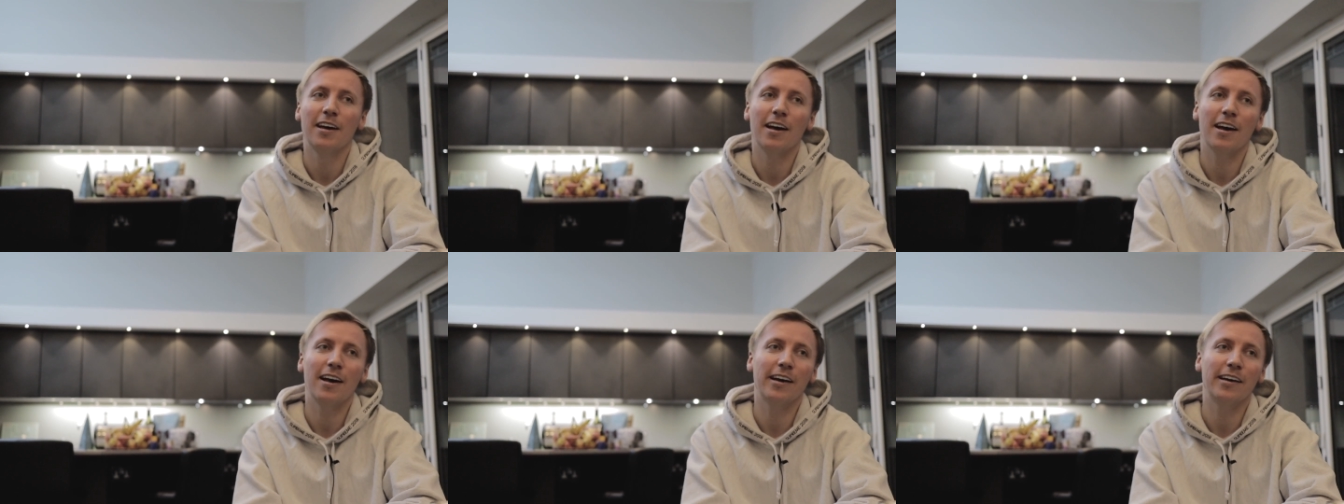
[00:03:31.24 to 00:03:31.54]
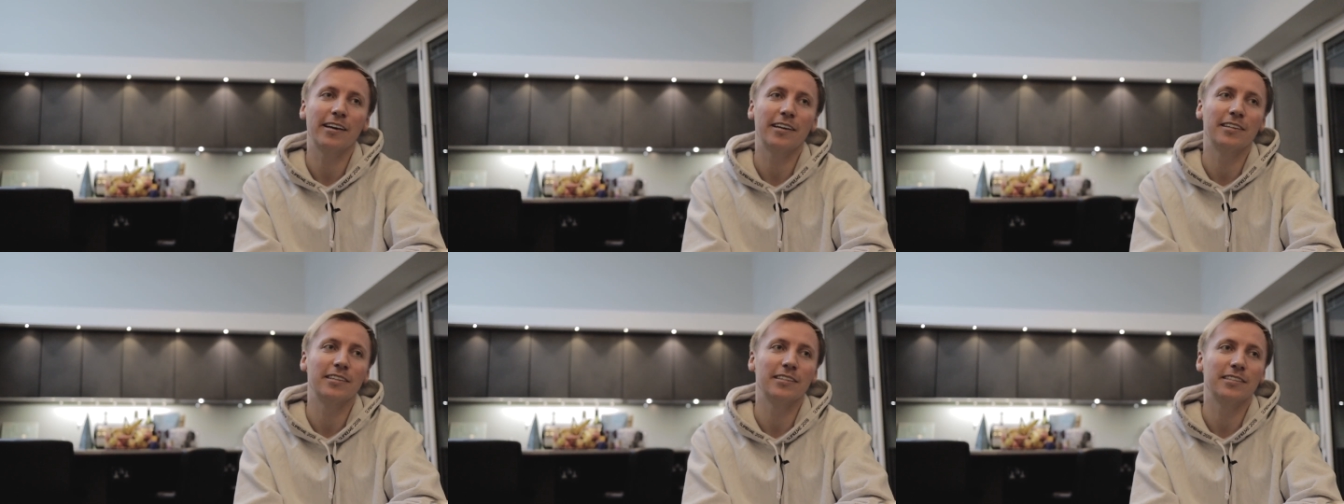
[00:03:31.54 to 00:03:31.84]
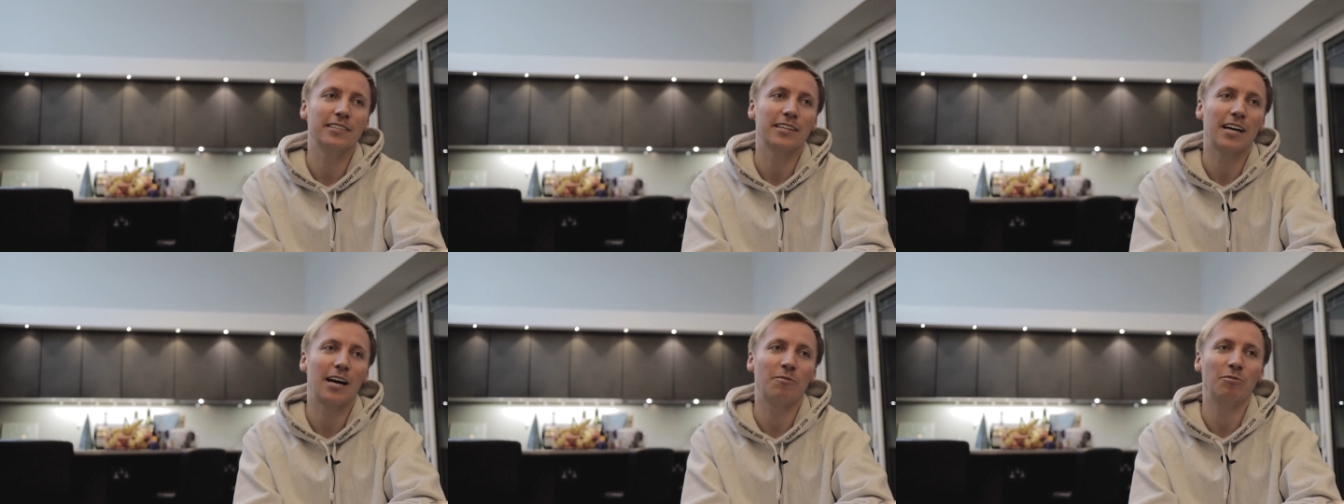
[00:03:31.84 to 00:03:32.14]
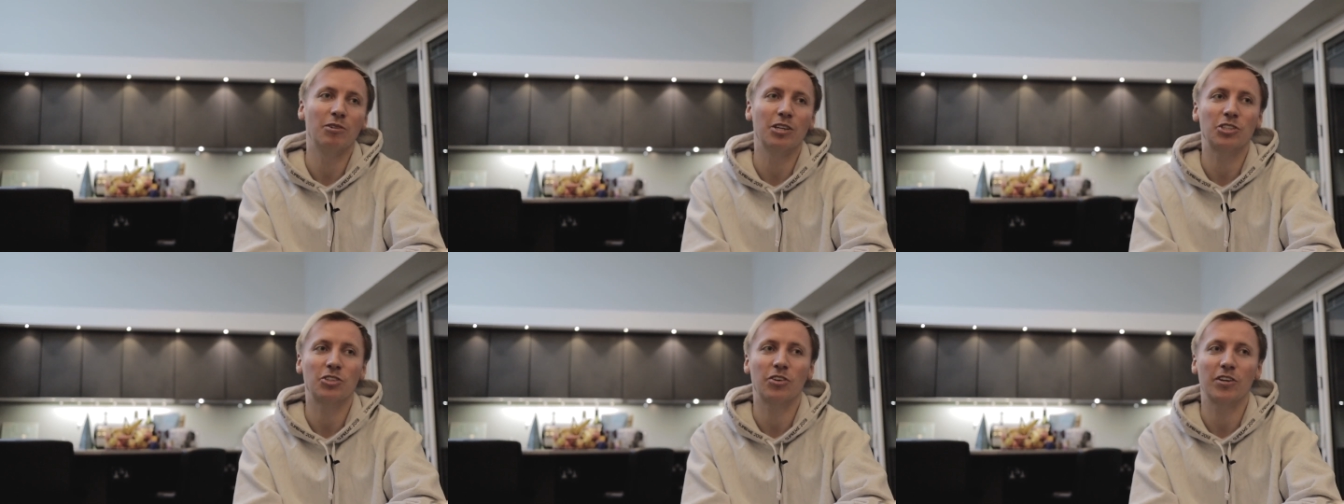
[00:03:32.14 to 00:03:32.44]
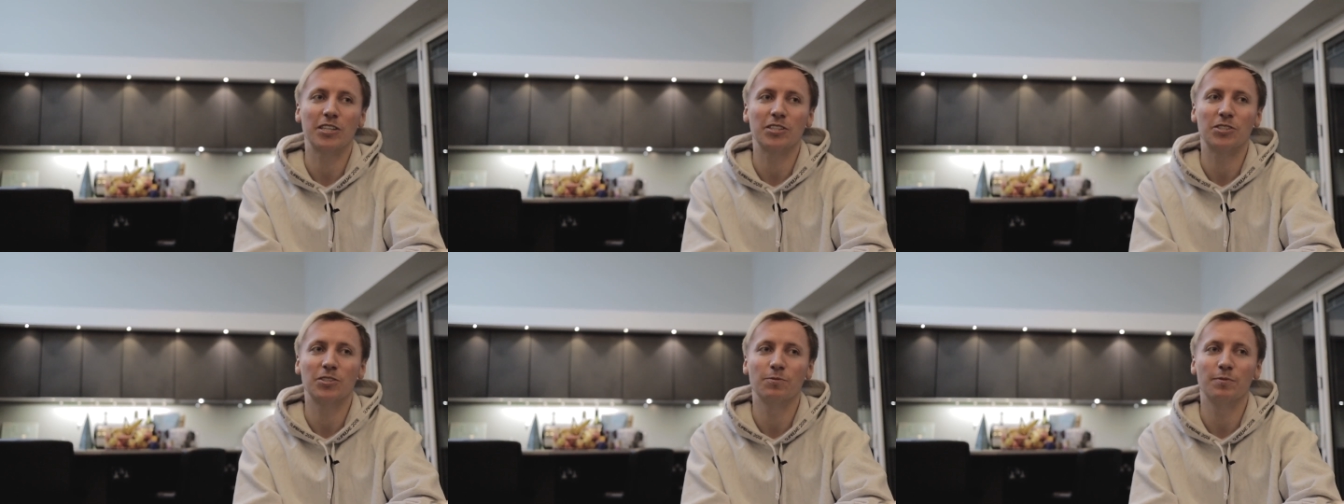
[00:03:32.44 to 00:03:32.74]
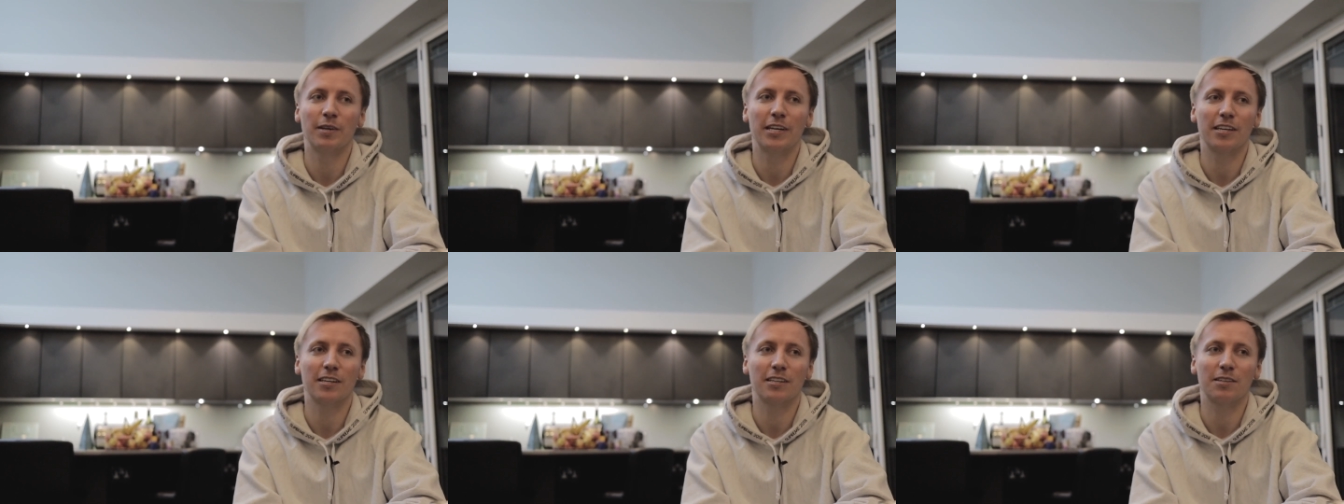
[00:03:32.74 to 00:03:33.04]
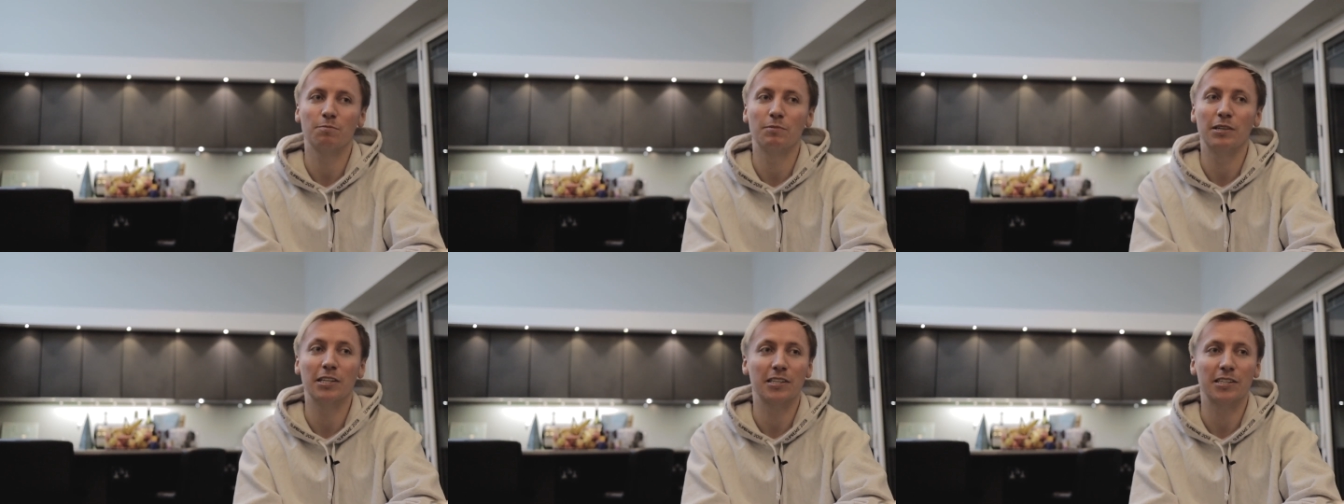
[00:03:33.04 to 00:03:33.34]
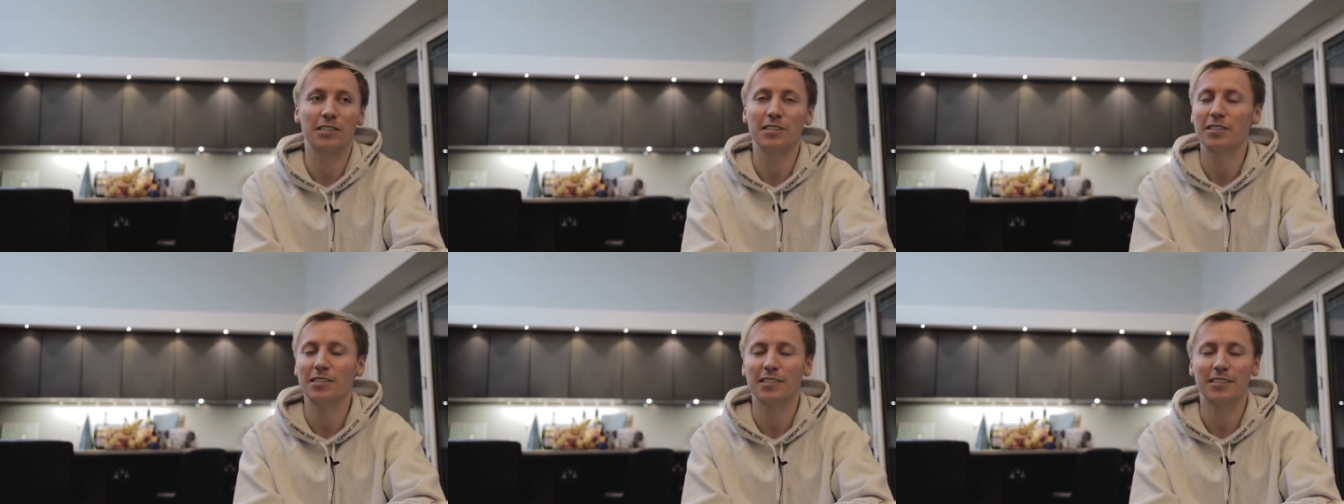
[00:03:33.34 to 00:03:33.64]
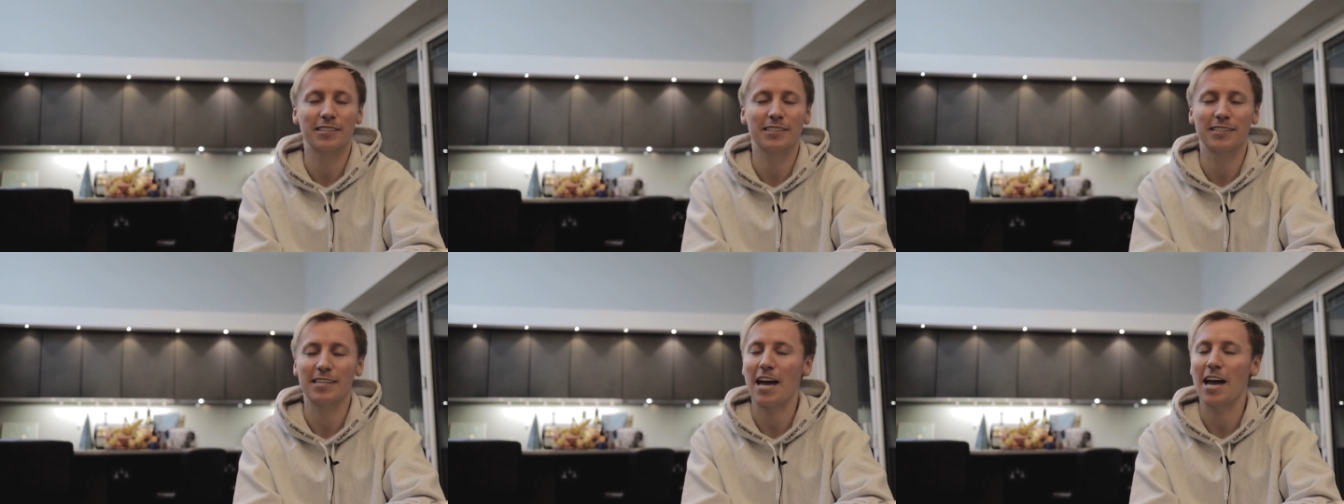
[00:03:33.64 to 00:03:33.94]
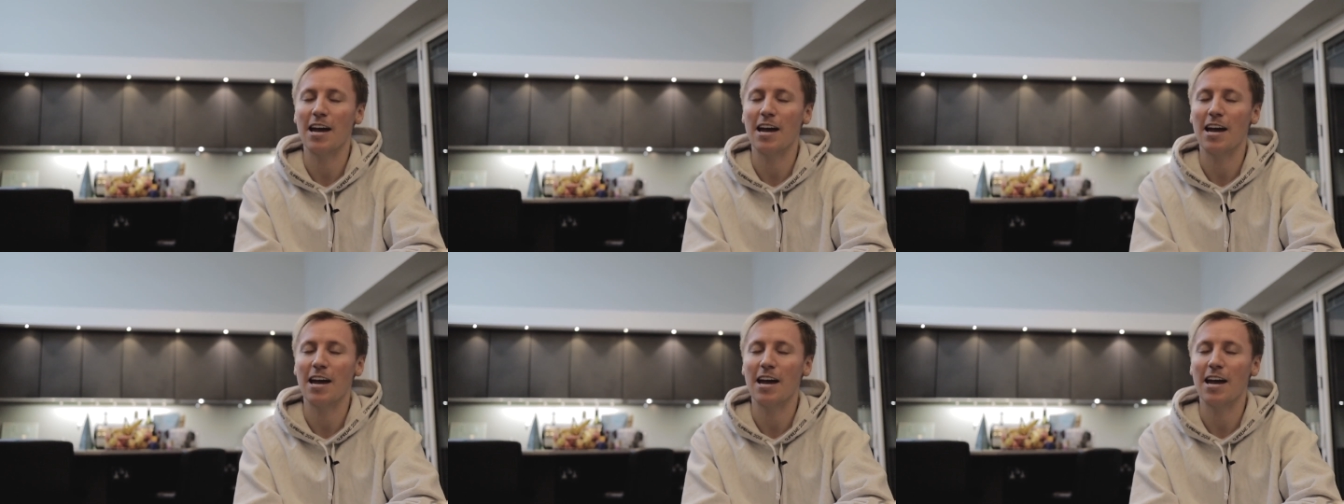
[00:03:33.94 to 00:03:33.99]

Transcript: And I'm not trying to make millions